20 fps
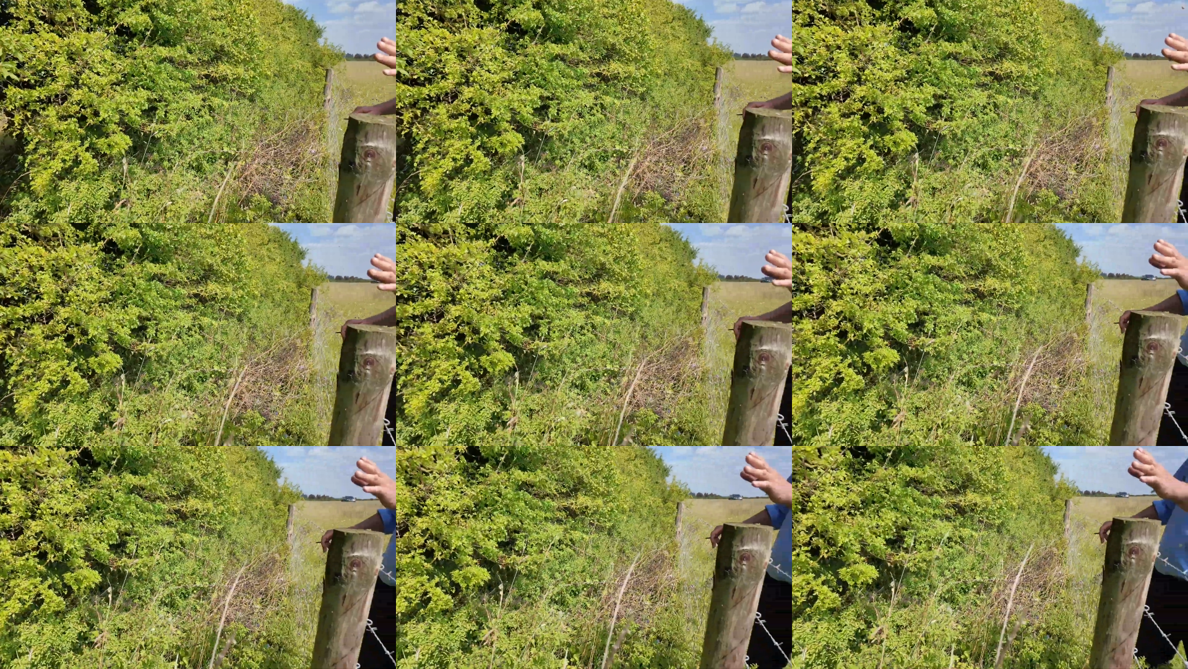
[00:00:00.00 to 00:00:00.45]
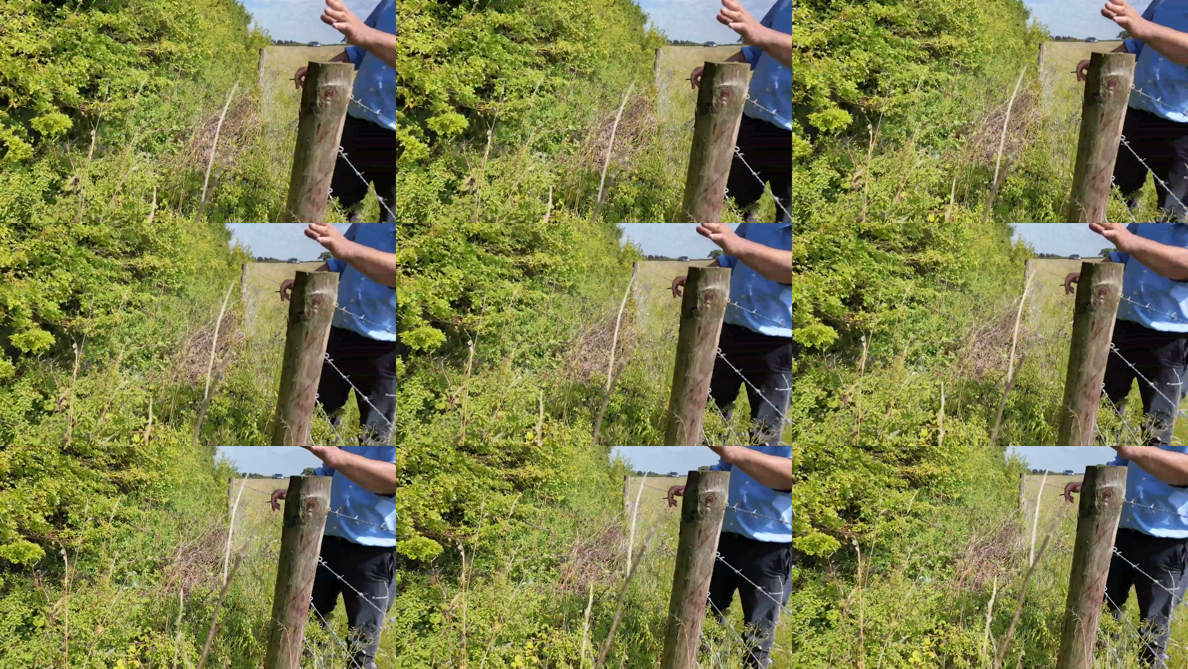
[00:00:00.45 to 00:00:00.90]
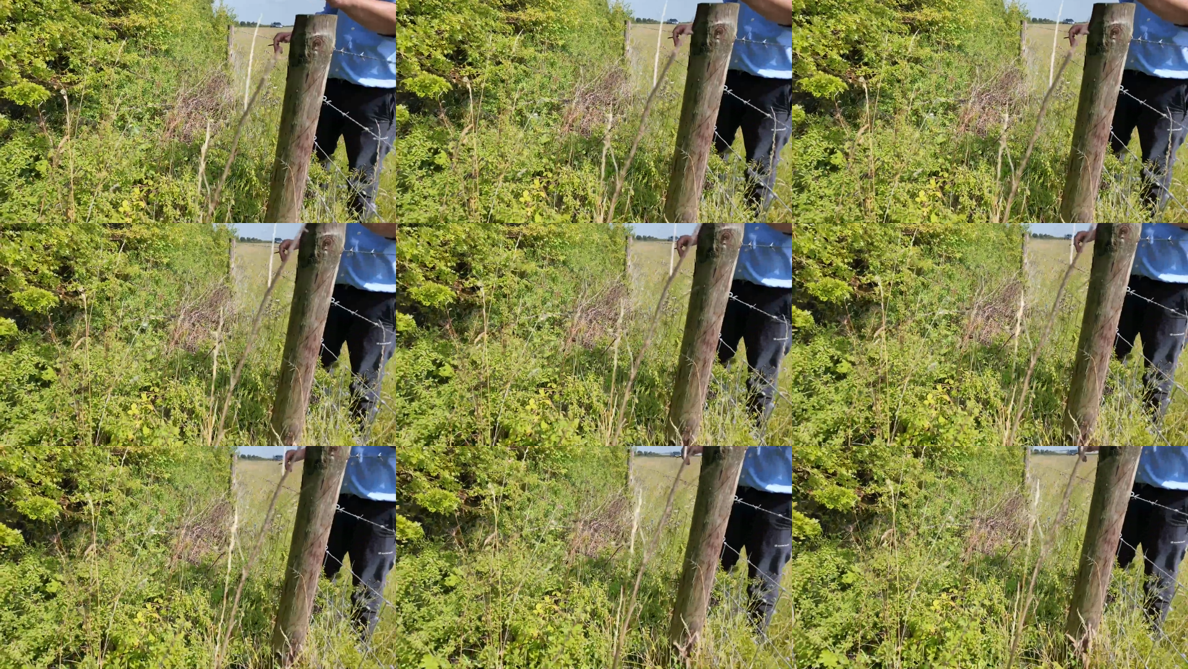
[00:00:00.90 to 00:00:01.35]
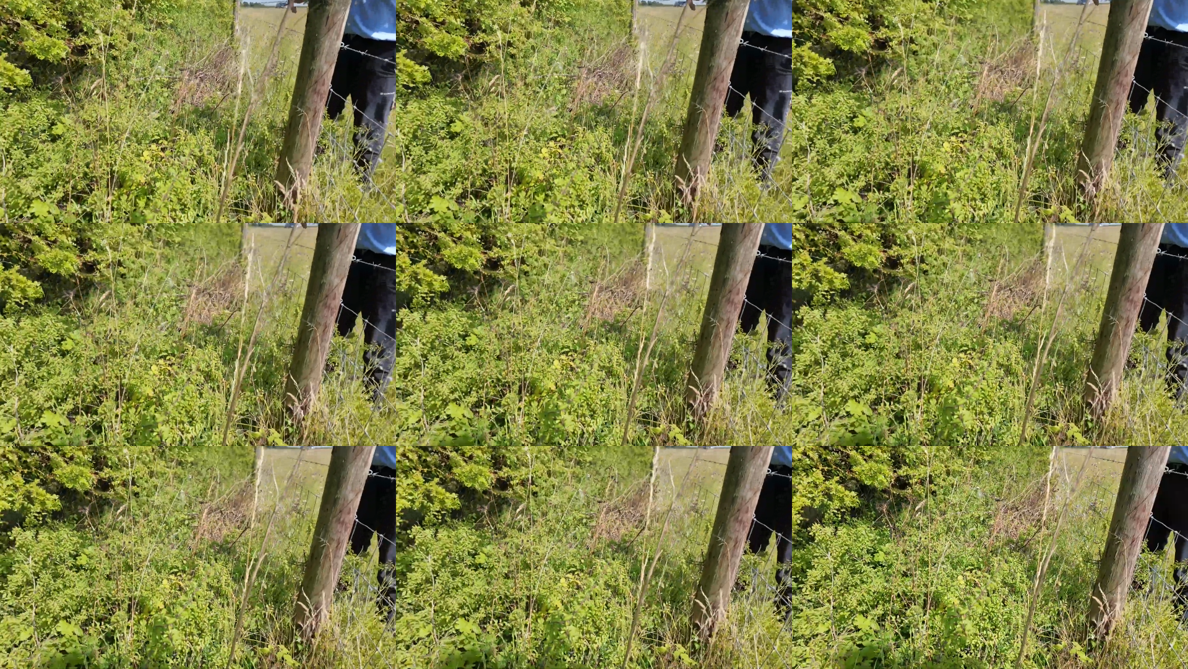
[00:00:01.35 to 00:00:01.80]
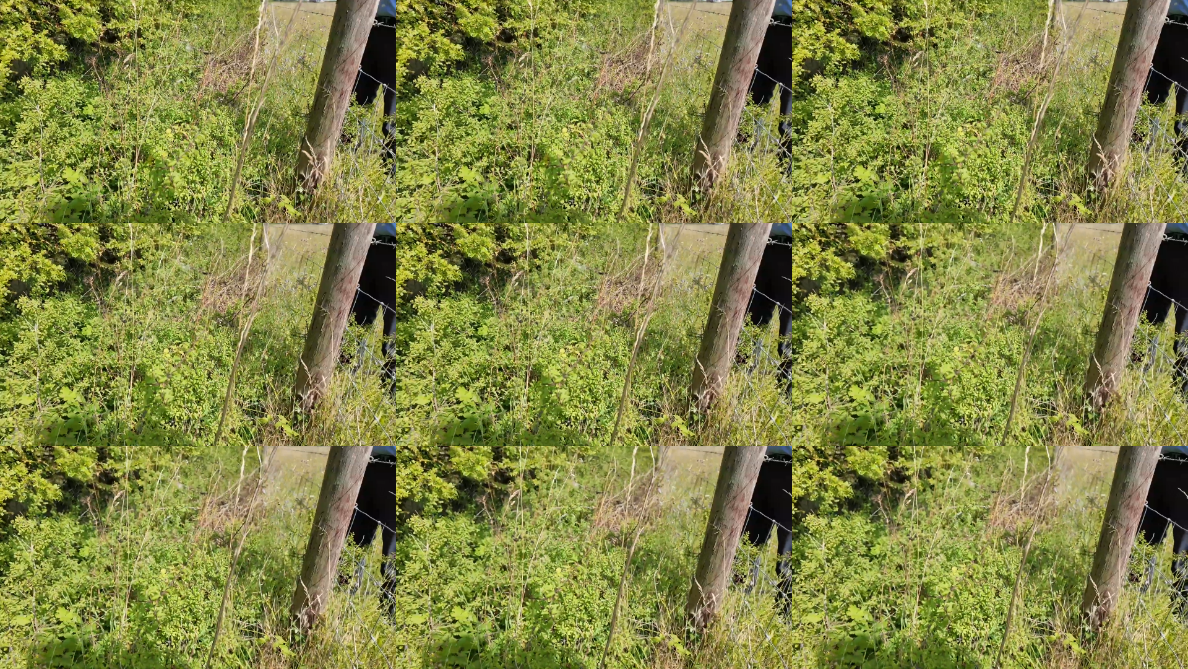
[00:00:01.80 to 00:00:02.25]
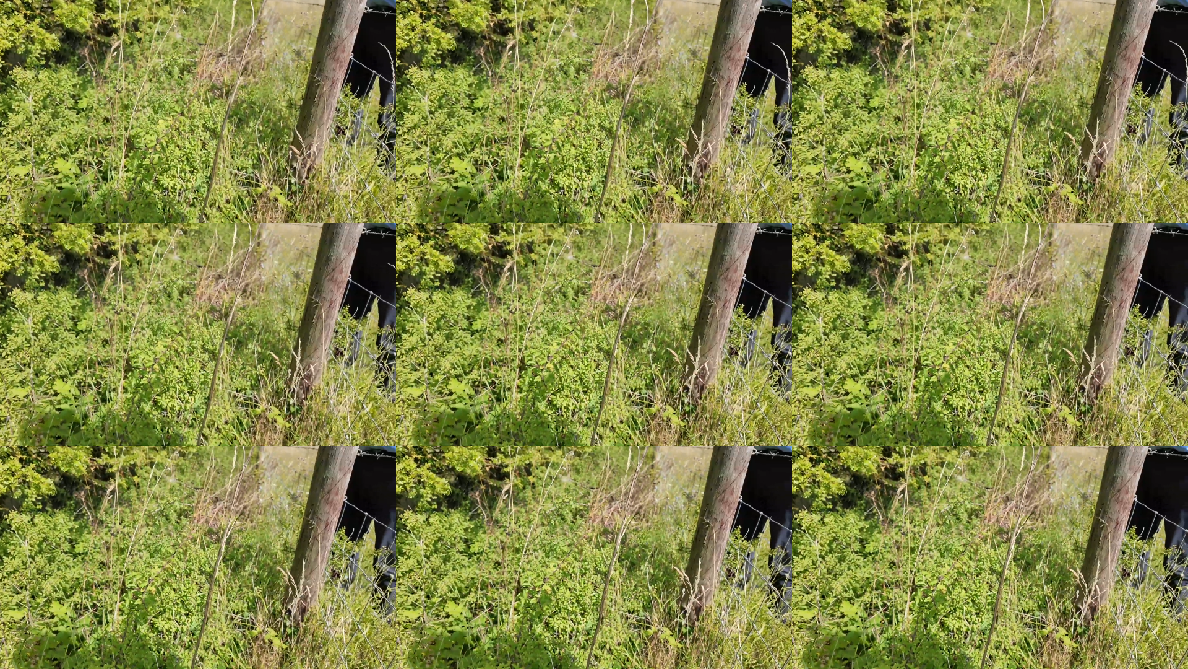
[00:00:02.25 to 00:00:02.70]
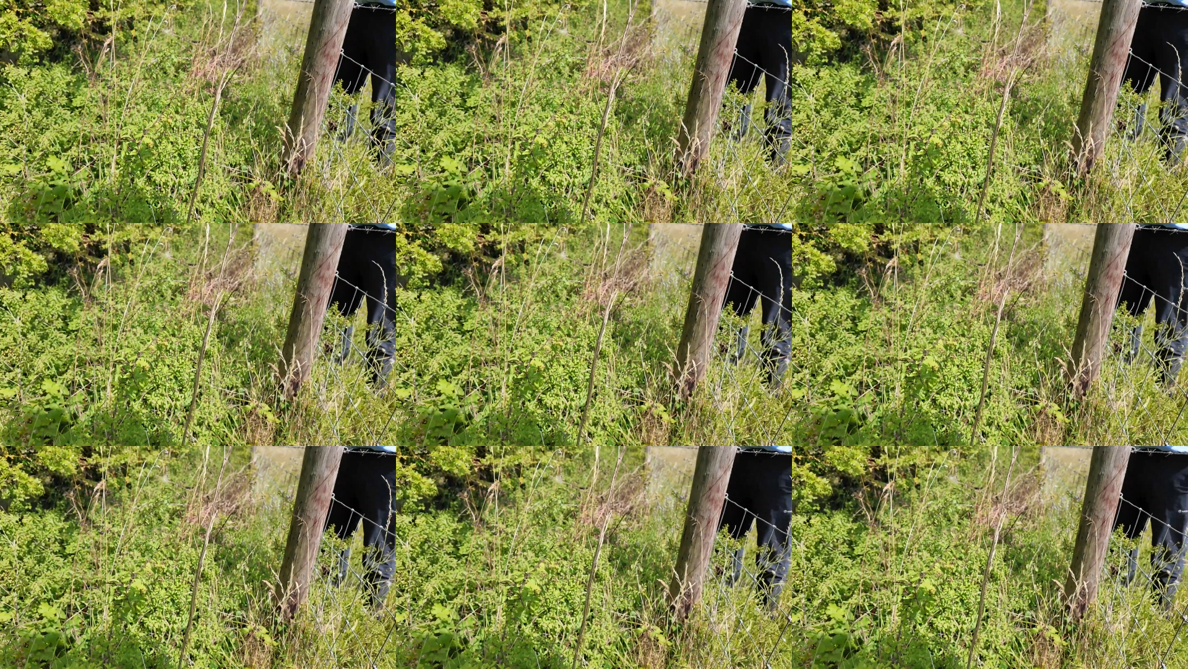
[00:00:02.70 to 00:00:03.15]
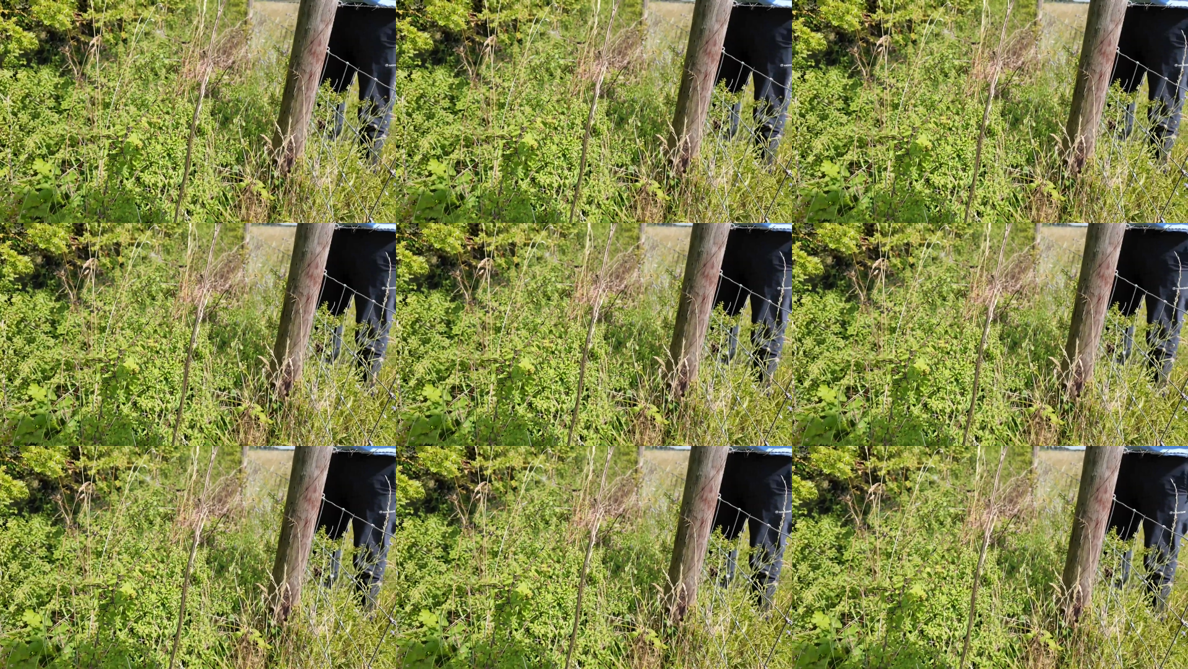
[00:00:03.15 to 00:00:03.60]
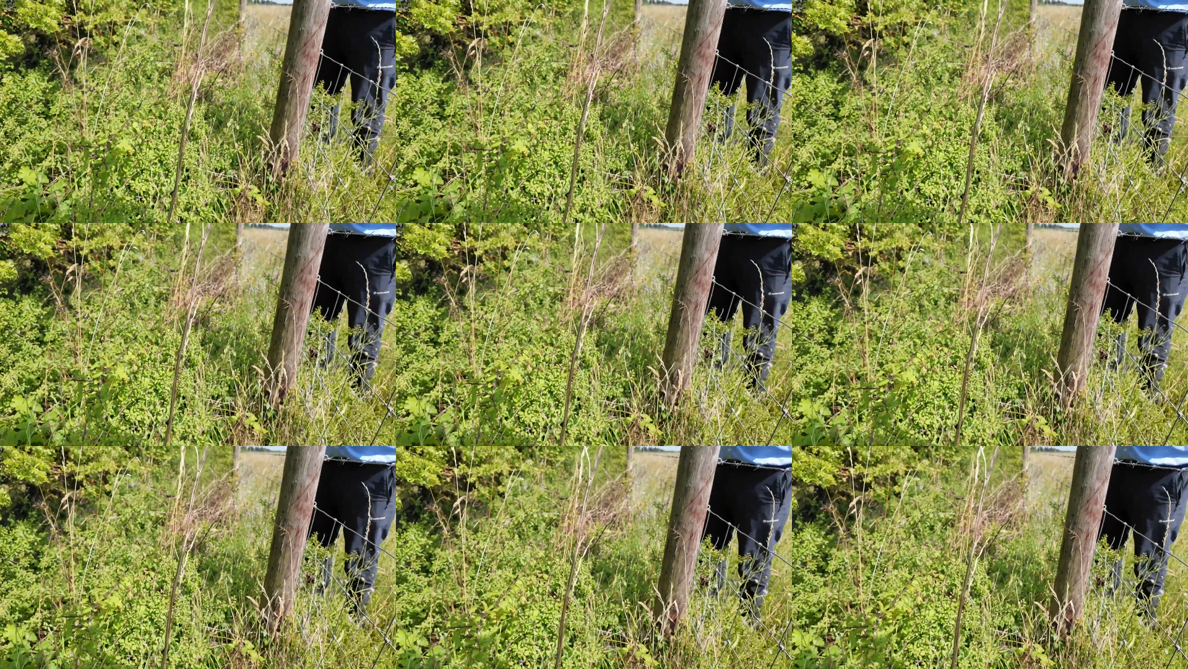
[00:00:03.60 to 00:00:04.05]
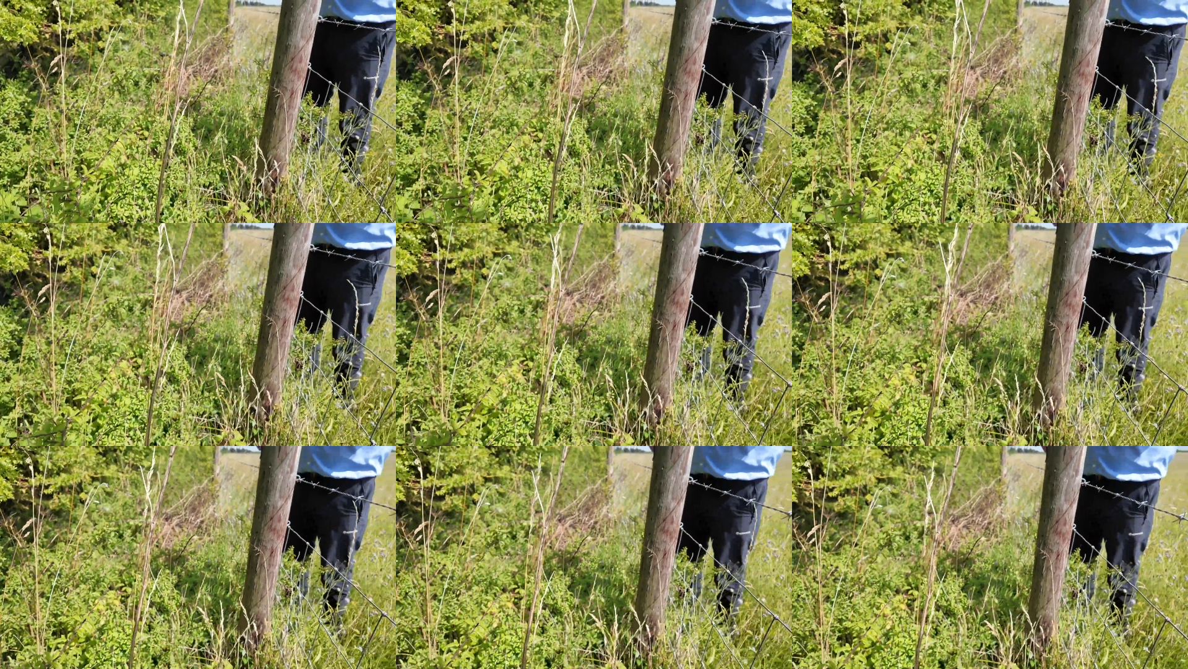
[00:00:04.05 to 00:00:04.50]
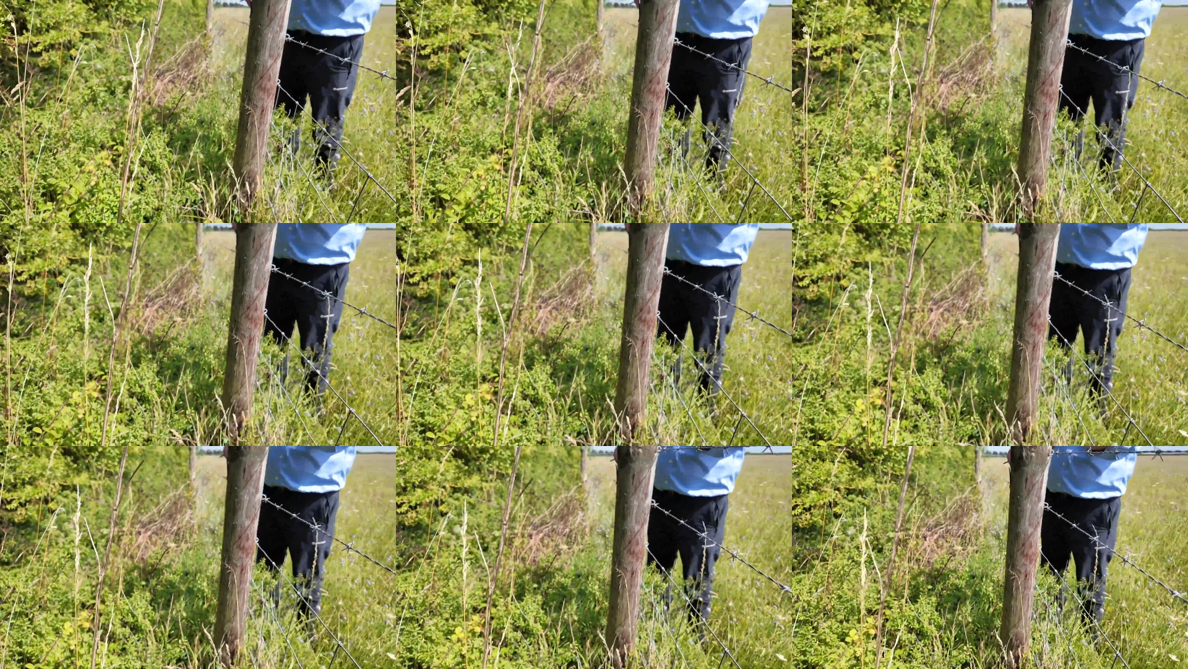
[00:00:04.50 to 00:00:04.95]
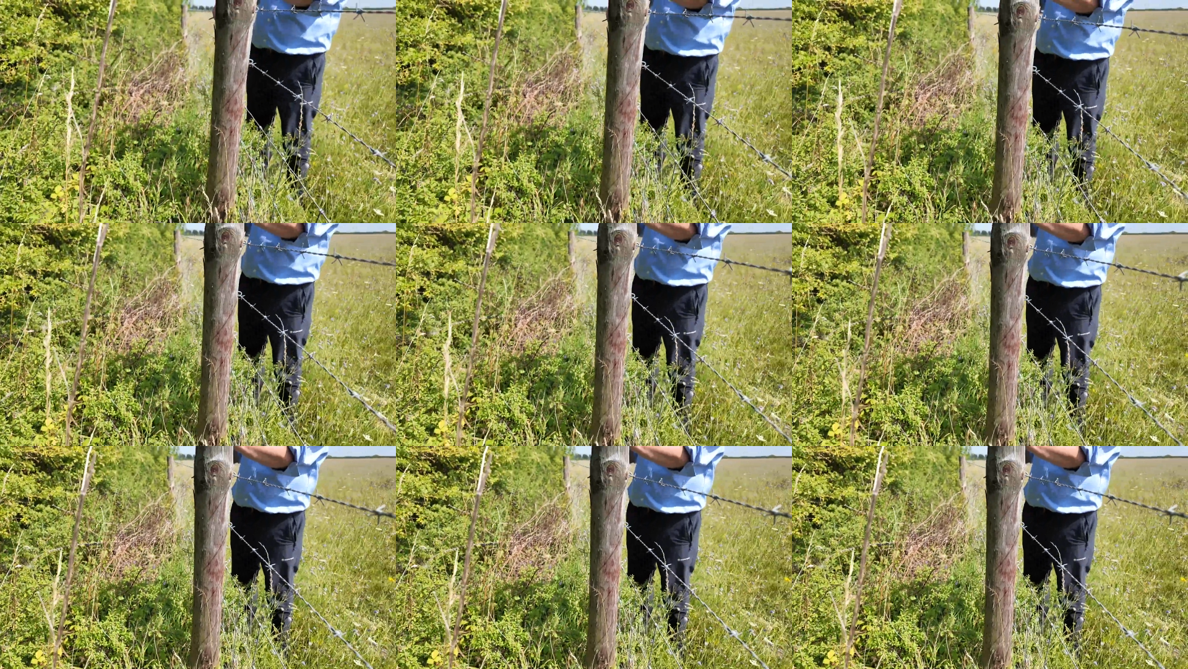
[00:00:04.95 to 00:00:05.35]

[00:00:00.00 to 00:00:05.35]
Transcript: Nobody's mouth can be seen.